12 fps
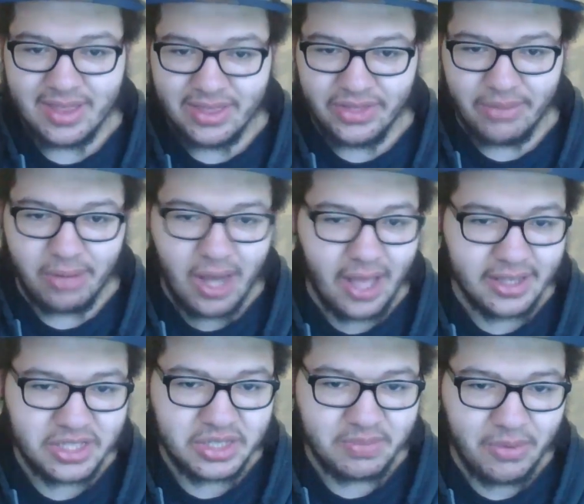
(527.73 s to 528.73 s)
the
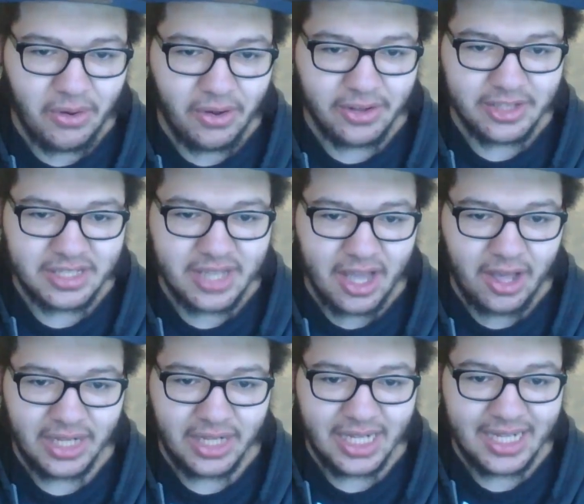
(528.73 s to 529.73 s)
blood sports
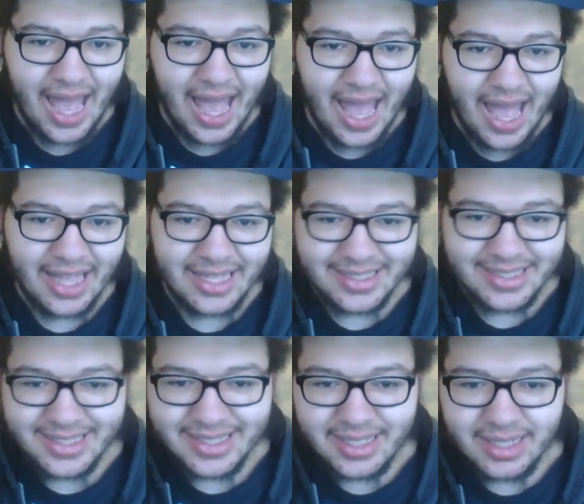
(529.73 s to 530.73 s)
arena.
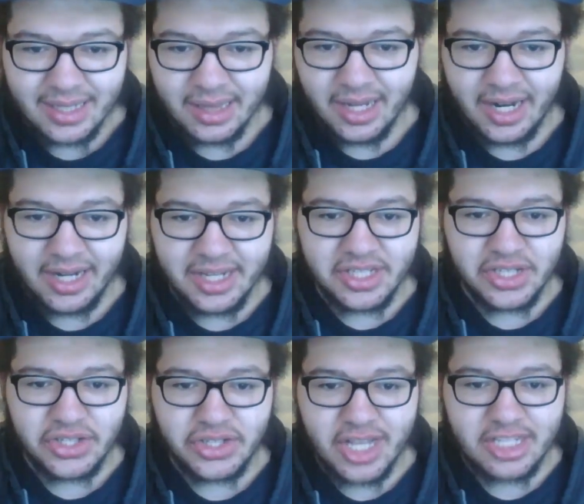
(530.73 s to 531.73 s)
Ladies
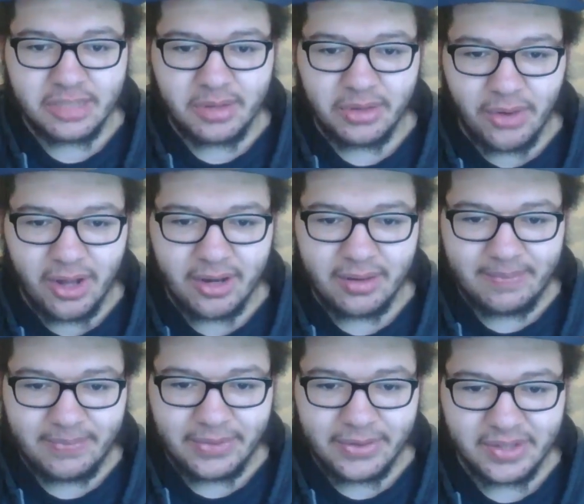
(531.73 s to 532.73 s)
and gentlemen, what
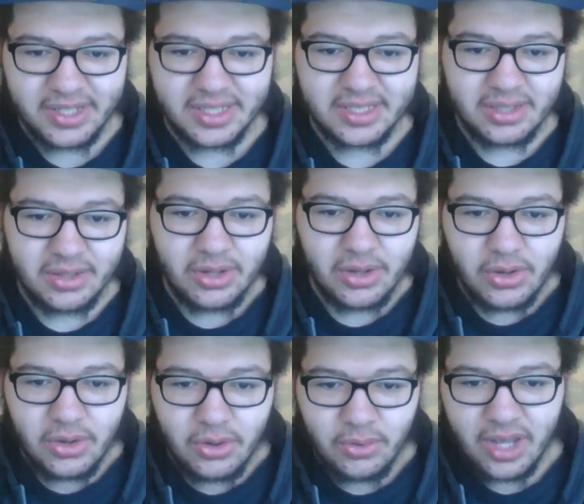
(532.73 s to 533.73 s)
what is
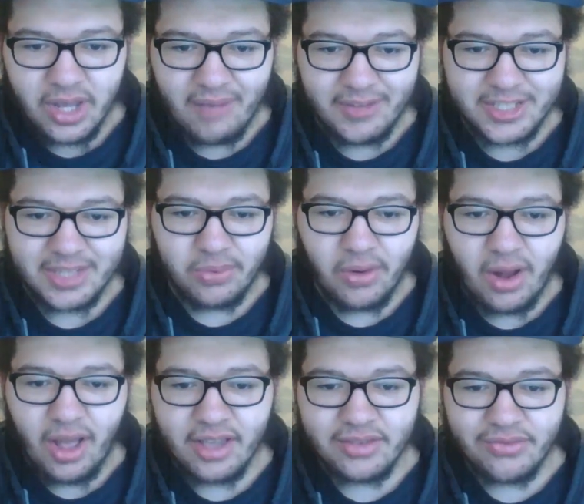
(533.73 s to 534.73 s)
we have a
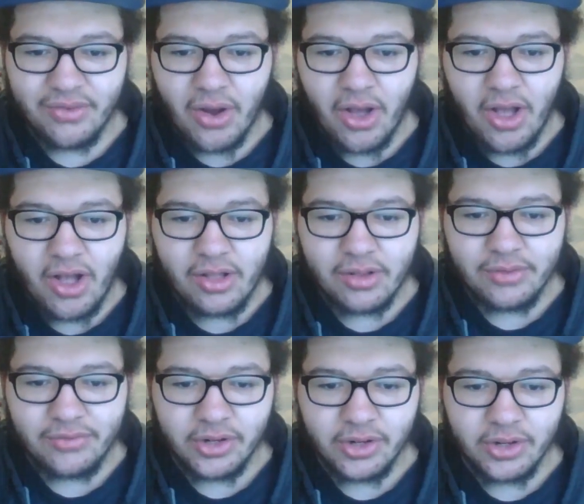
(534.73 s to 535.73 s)
surprise for all
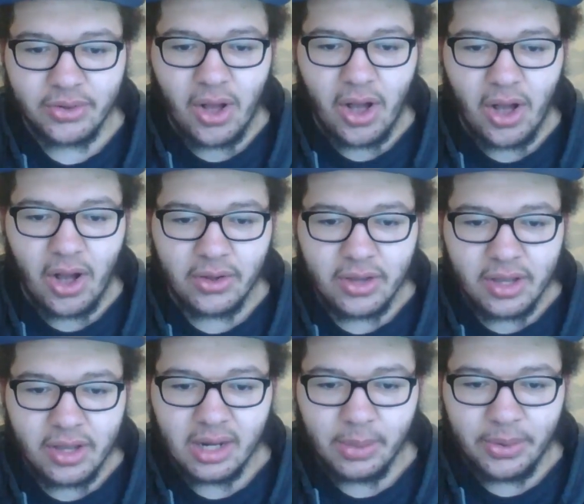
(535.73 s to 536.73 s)
for you all.
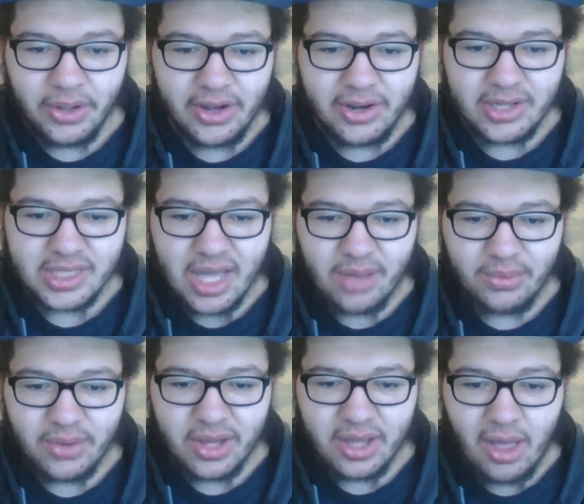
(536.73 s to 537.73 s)
It appears that
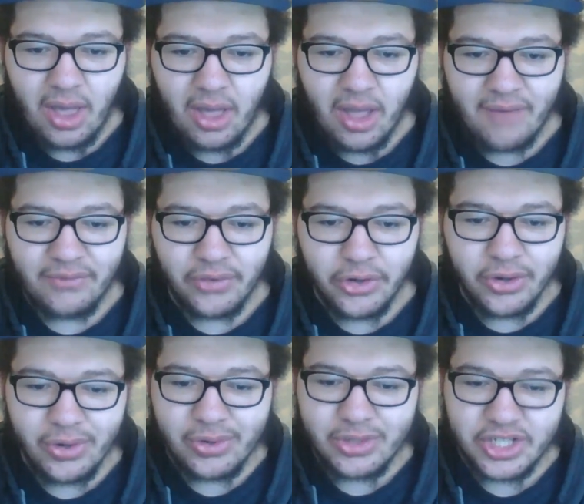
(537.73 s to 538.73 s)
we all have
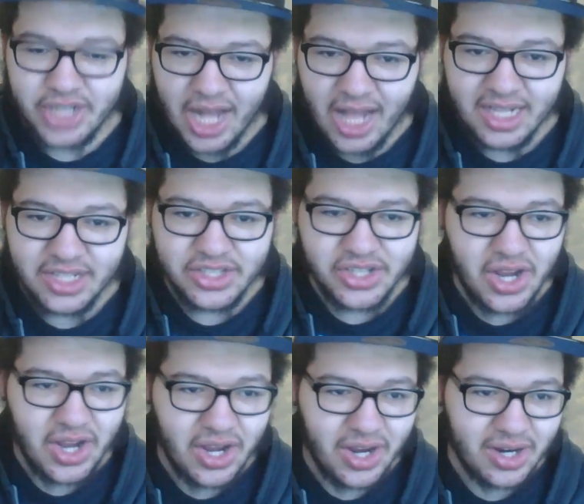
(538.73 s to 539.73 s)
new
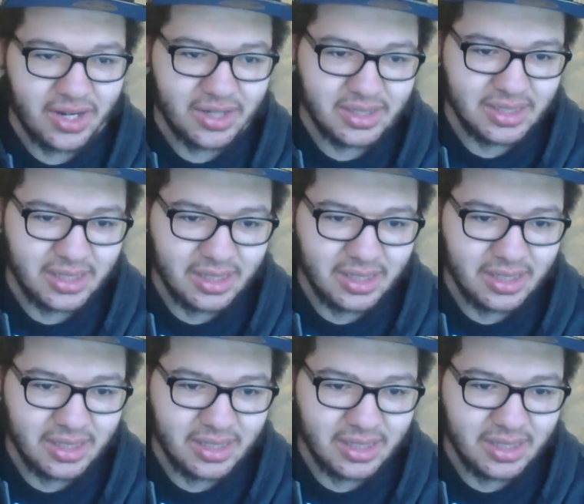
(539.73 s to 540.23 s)
challengers.